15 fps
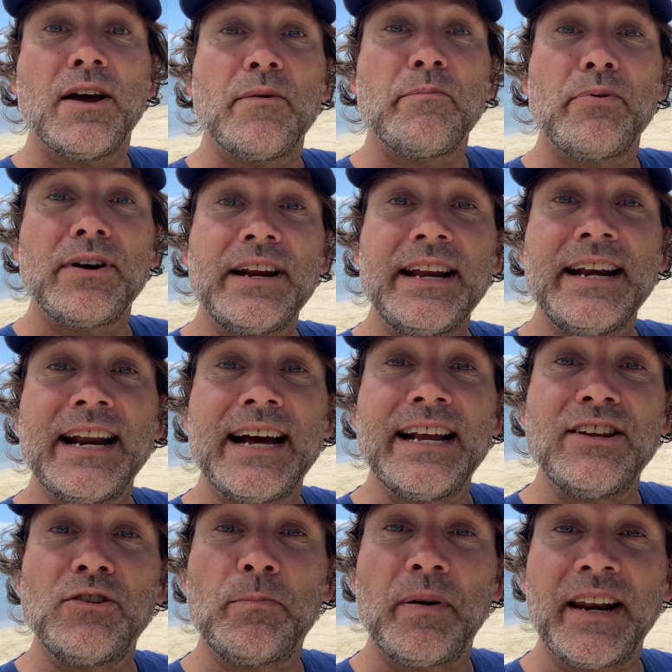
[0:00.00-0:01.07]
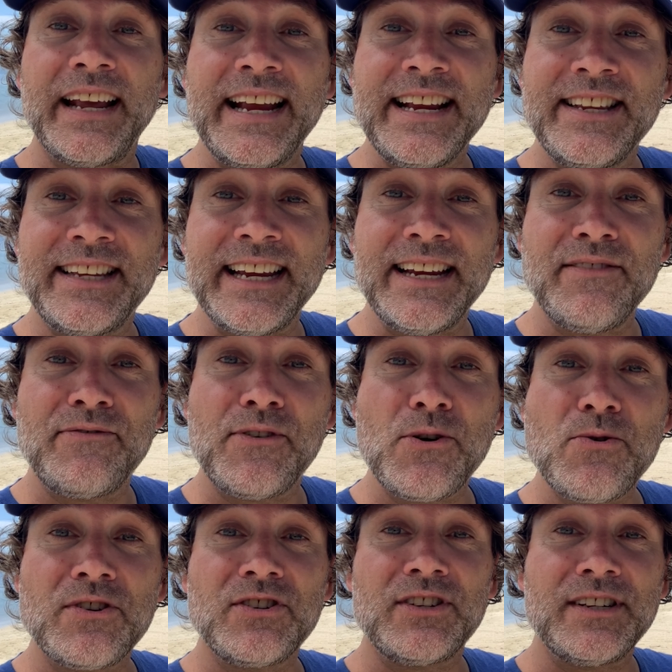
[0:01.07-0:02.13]
Pretty nice place, eh,
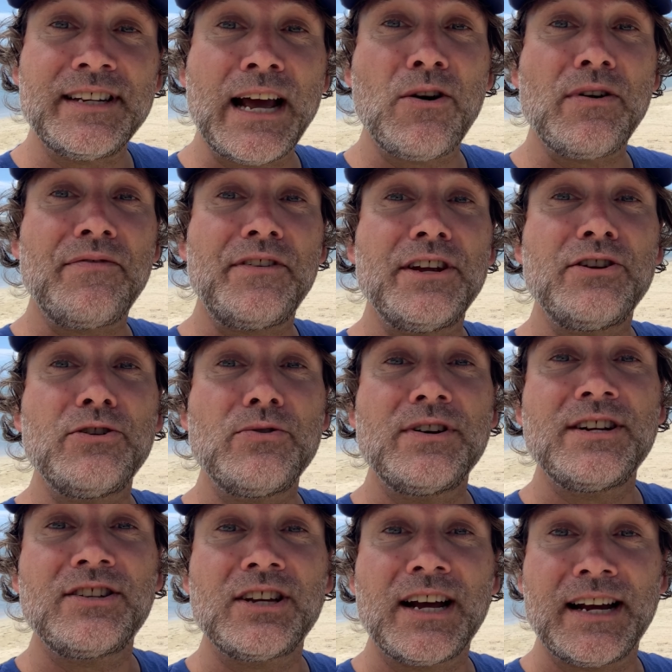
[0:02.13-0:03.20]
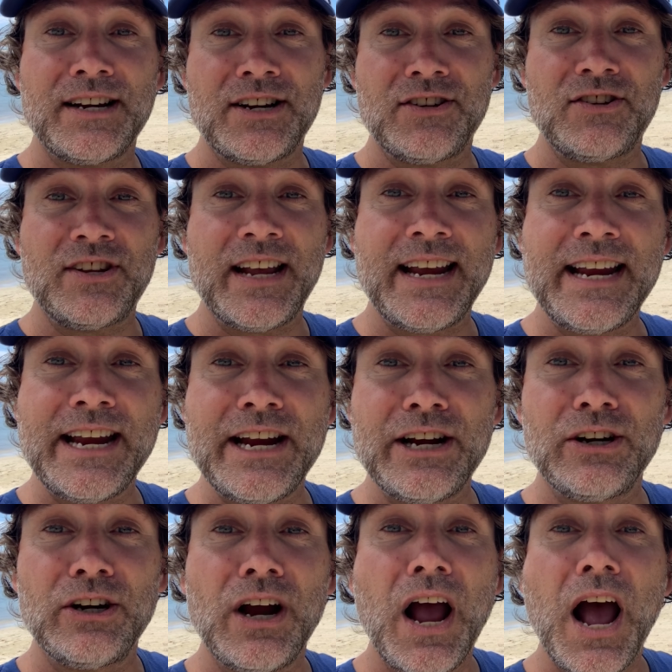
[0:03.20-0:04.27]
folks? Now, if you do decide to stay
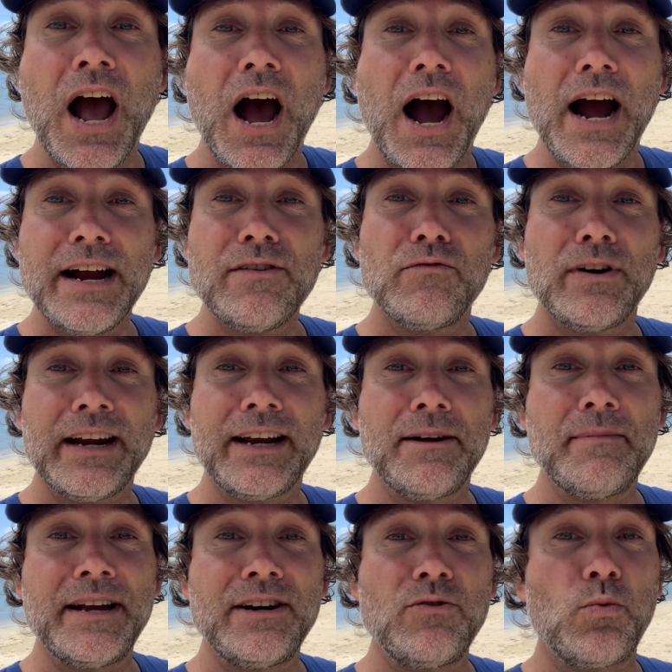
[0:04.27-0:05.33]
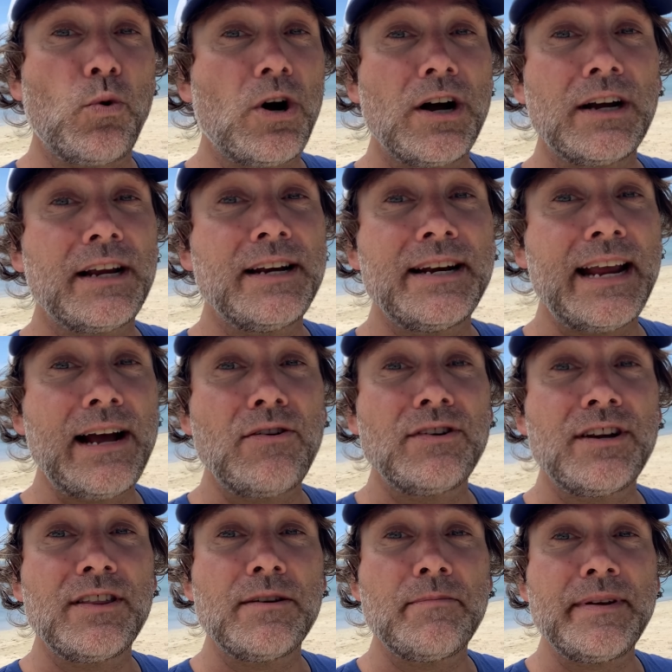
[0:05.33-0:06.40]
here, I'd recommend walking down
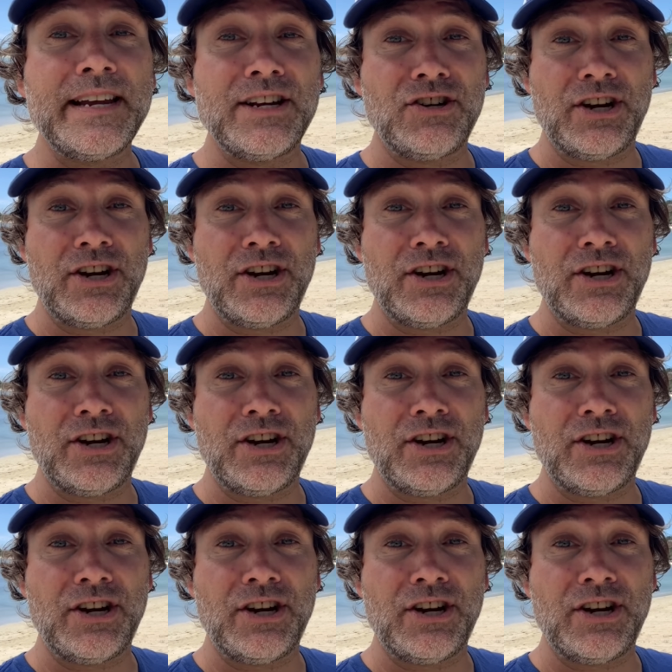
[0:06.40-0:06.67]
to the beach